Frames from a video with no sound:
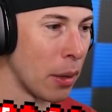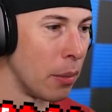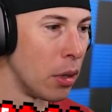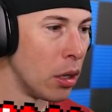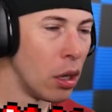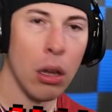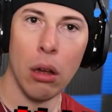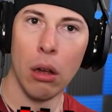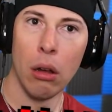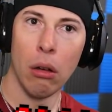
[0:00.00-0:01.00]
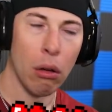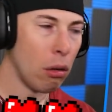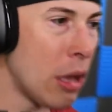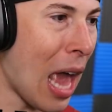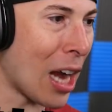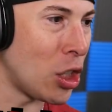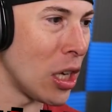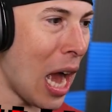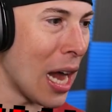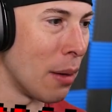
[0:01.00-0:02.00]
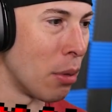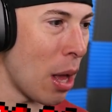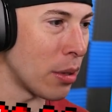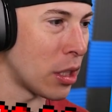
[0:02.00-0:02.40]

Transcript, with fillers: him. He actually got him, bro. That was